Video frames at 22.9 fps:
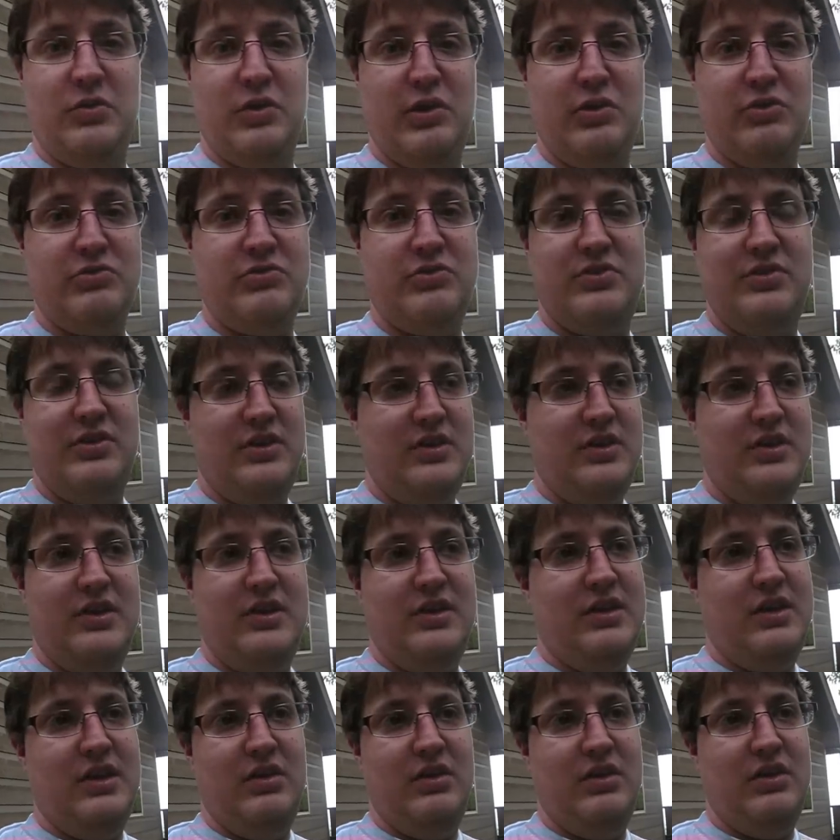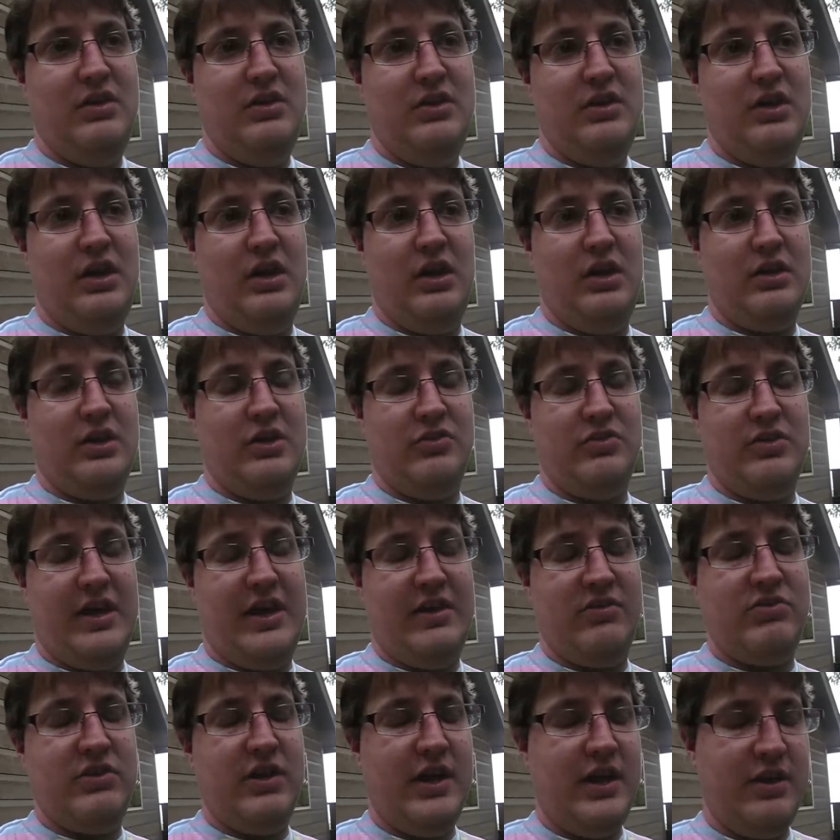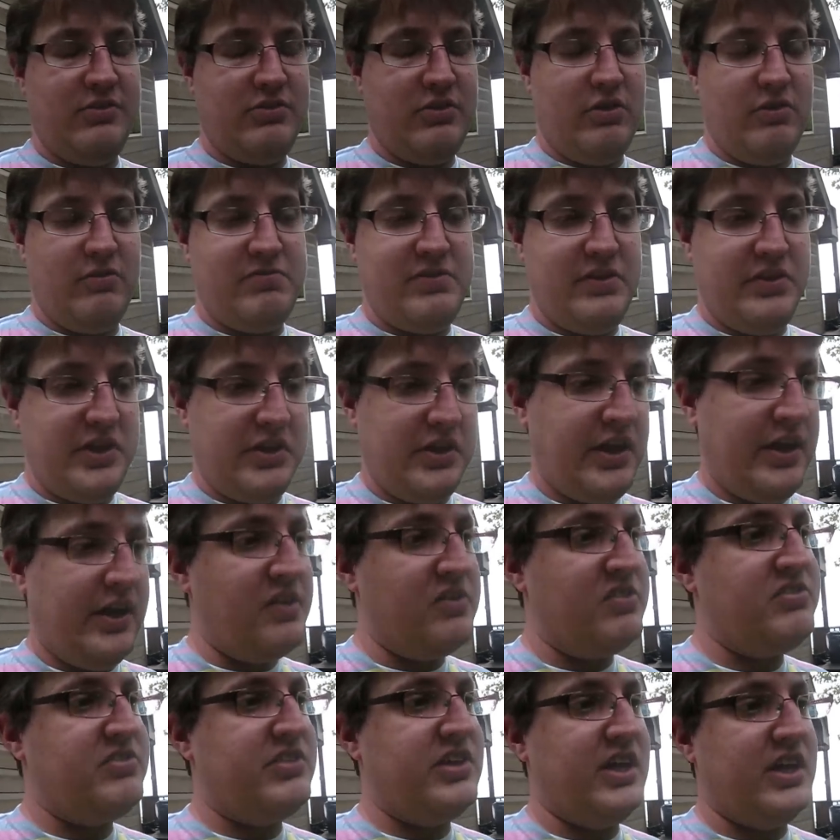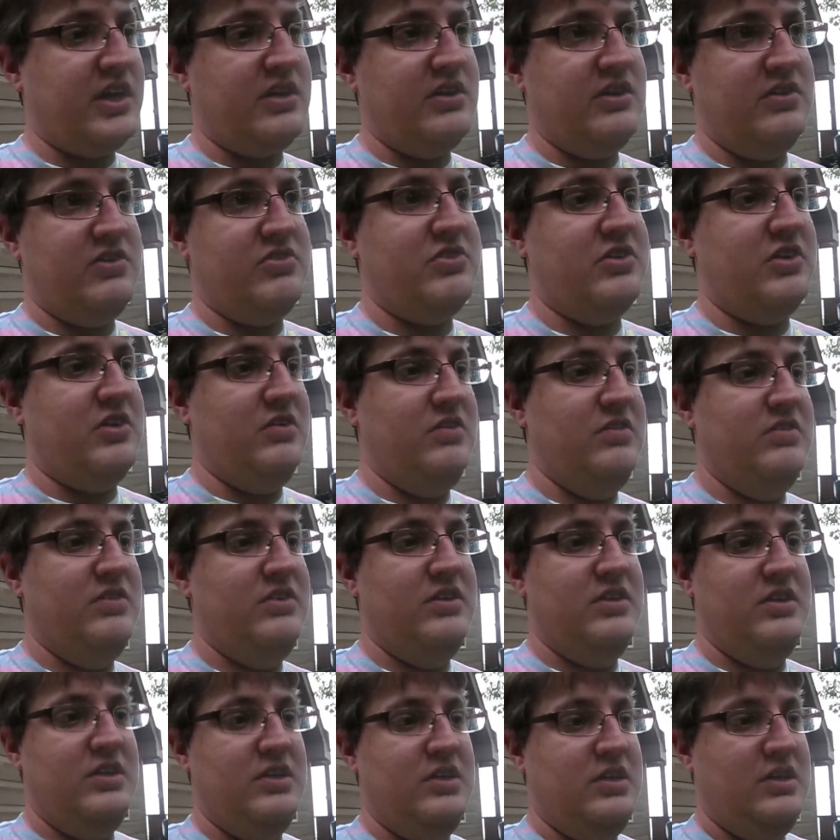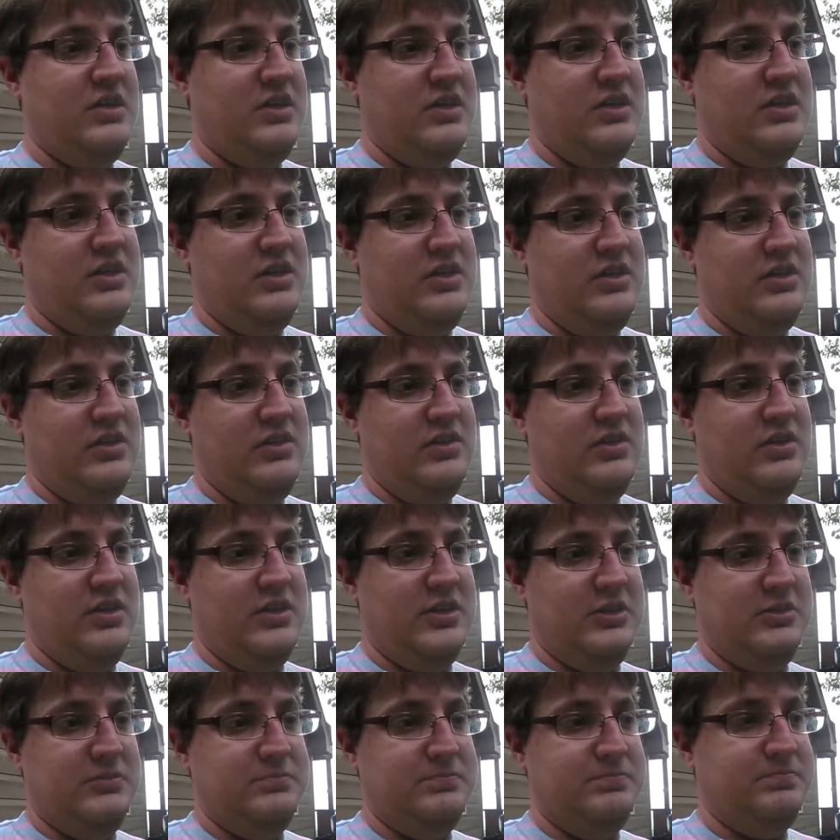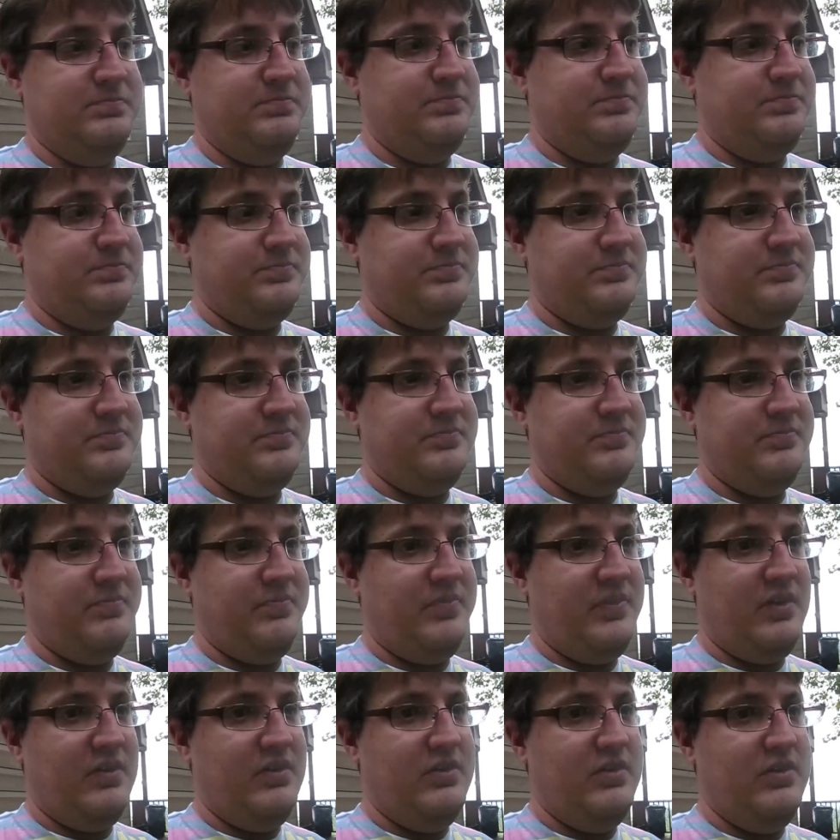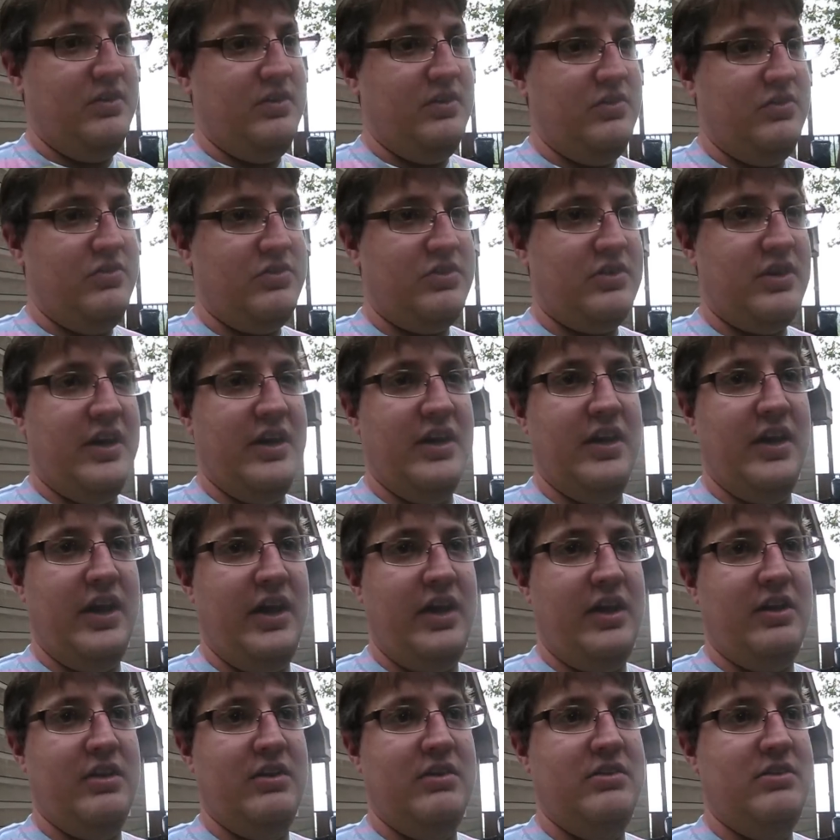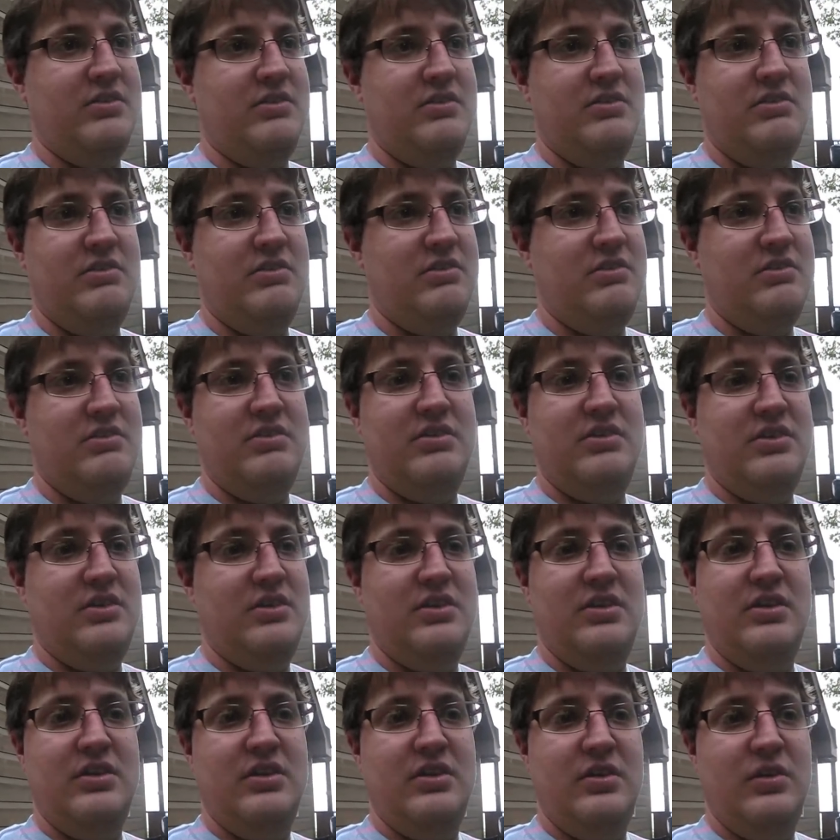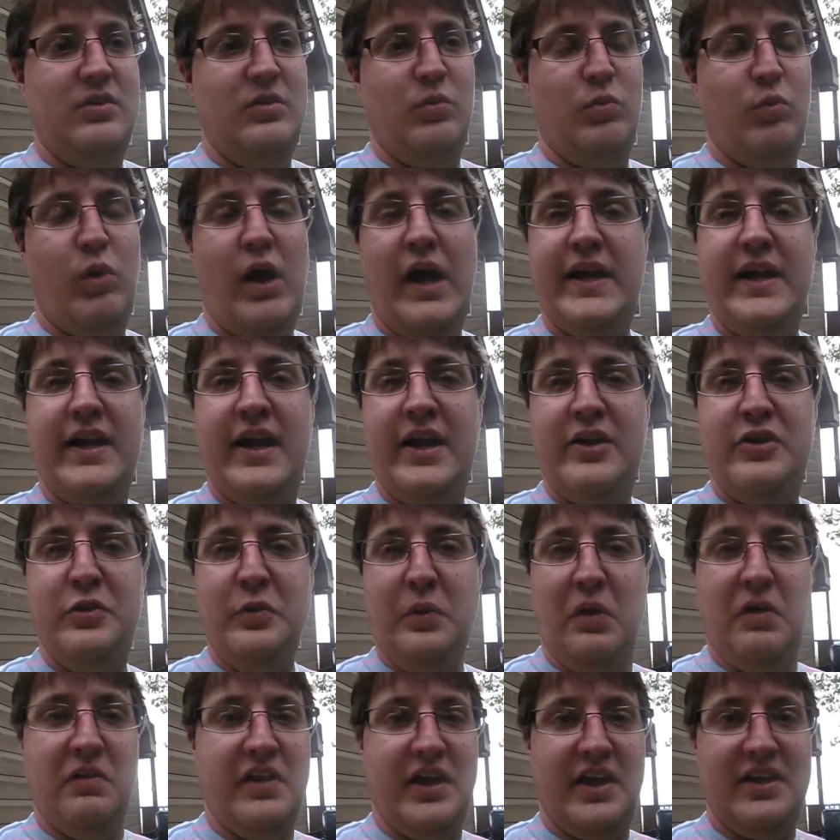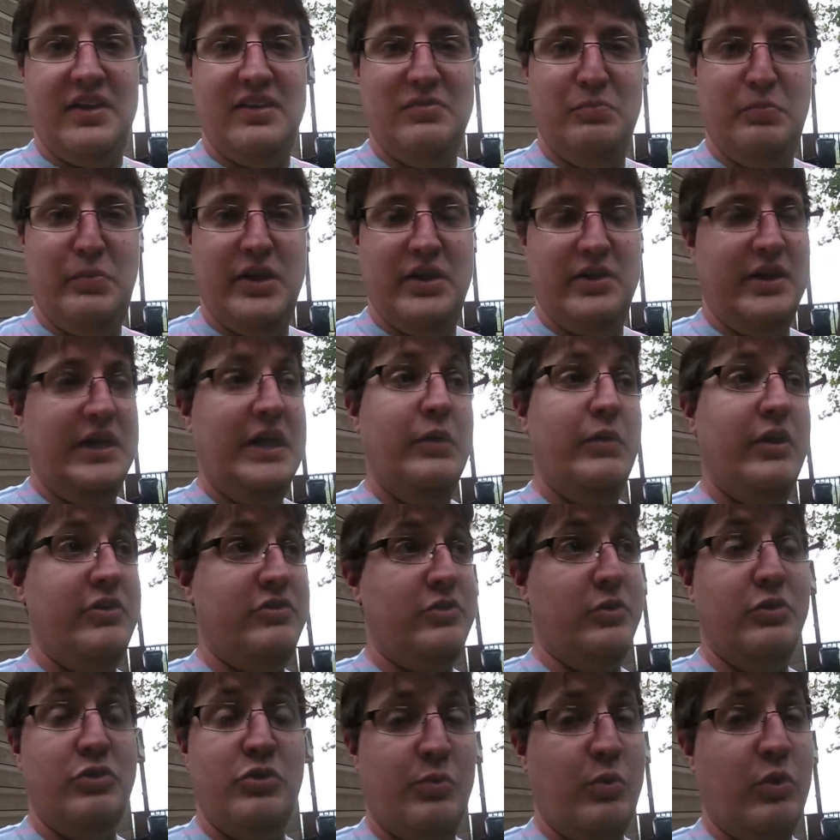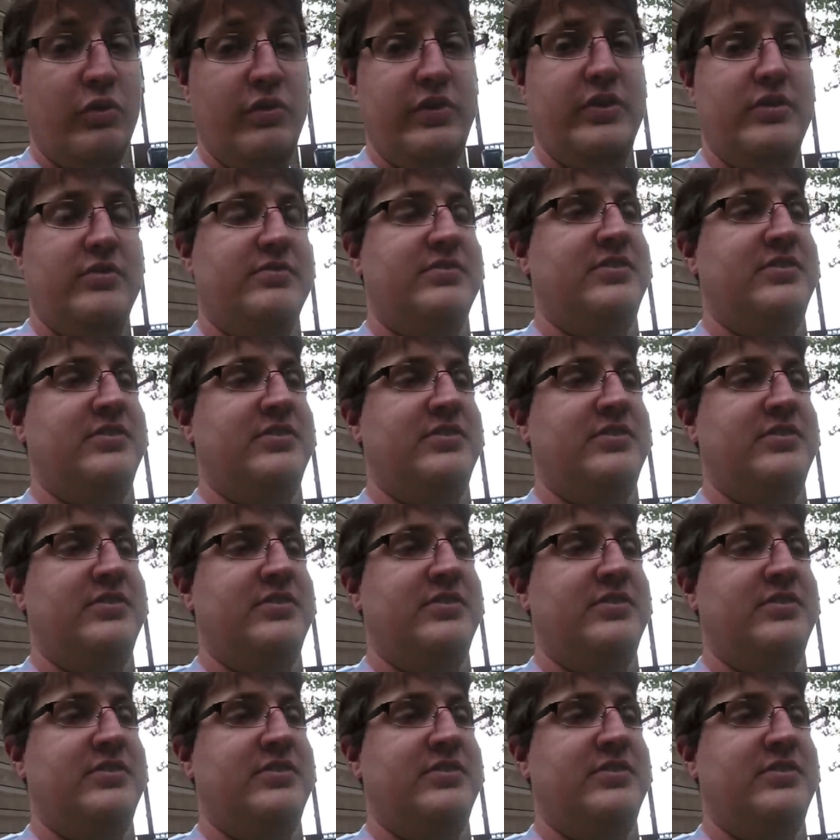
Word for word: or else because last night I started feeling kind of sick and so um, it's kind of like why did I do all that? But anyways, it was worth it.